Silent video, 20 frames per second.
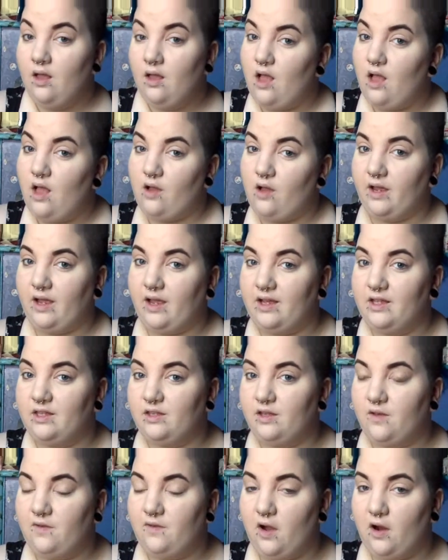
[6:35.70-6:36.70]
Alright guys,
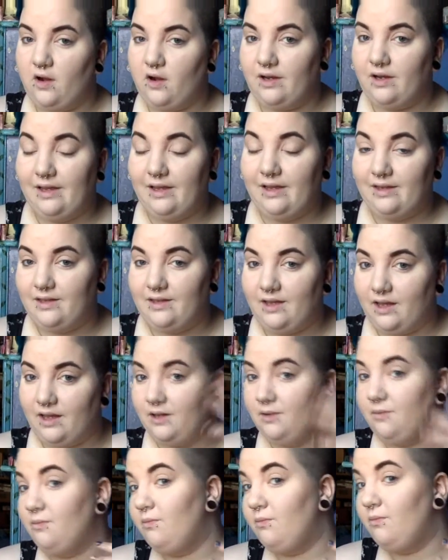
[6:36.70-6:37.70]
so I've already
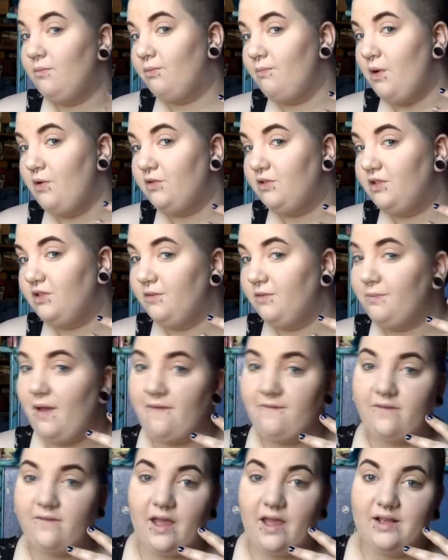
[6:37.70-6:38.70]
done most of my
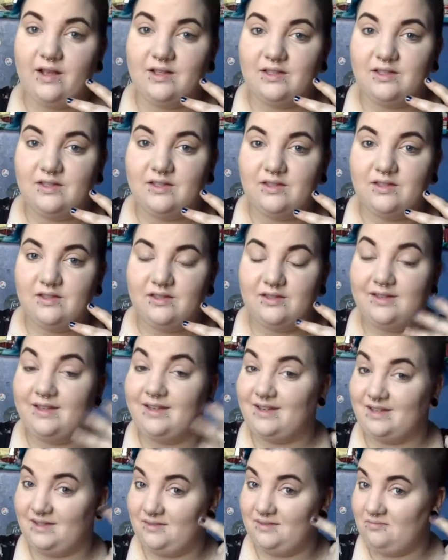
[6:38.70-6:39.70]
face,
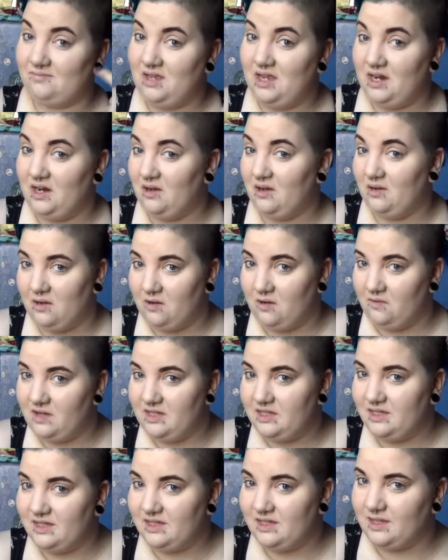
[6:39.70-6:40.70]
you know,
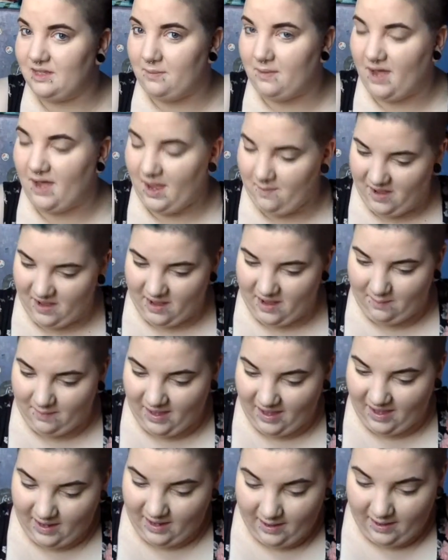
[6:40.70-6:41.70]
obviously except my makeup,
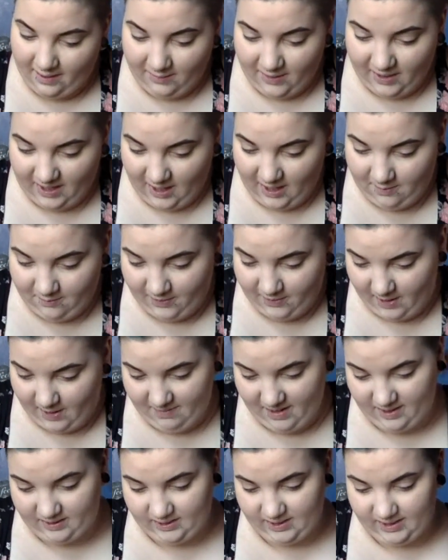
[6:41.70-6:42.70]
and I went and primed
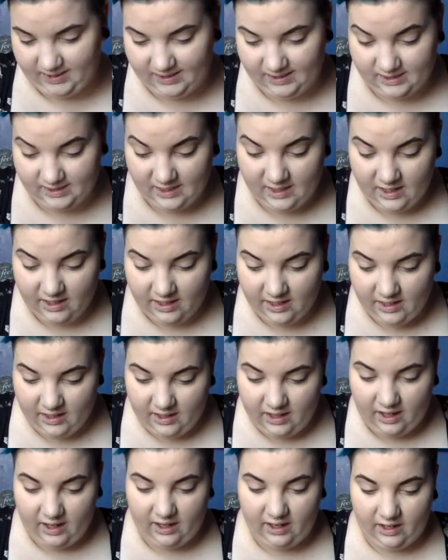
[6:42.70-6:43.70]
my lids.
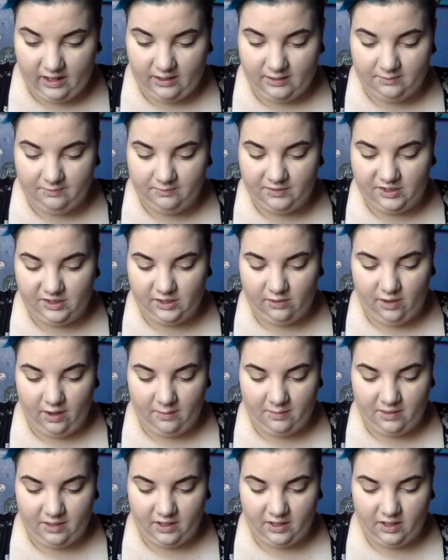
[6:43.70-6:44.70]
So
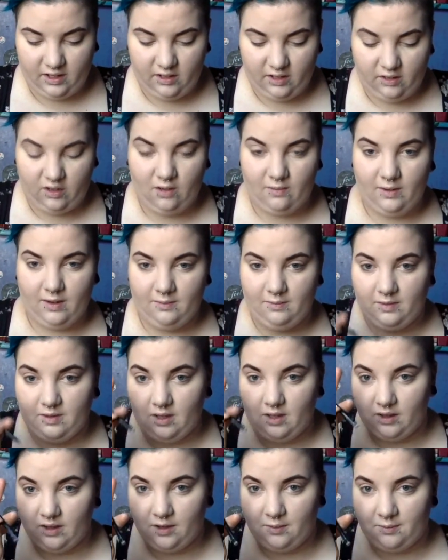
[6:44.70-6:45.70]
I'm gonna go in with
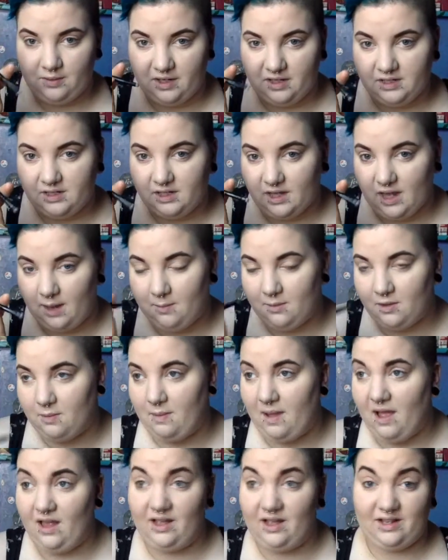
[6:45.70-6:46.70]
the little brush that came with the
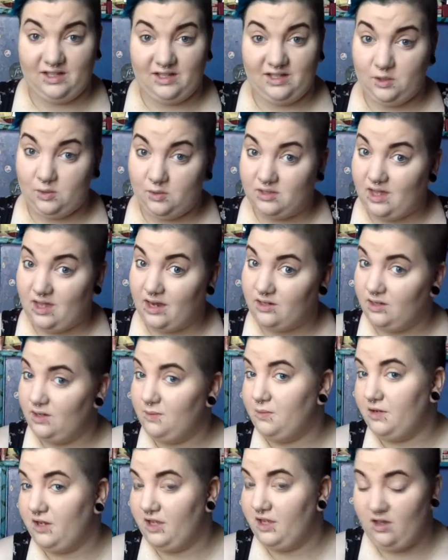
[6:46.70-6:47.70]
palette, because this one's actually
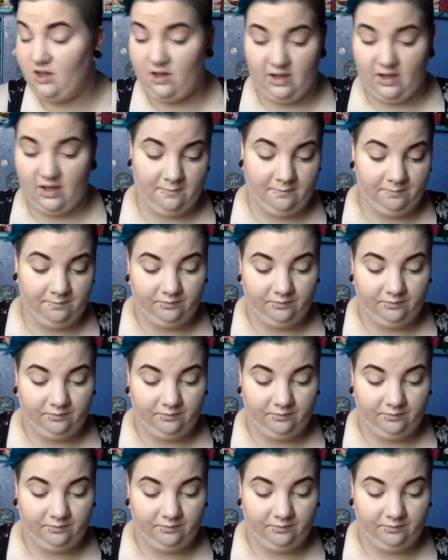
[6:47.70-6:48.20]
pretty good.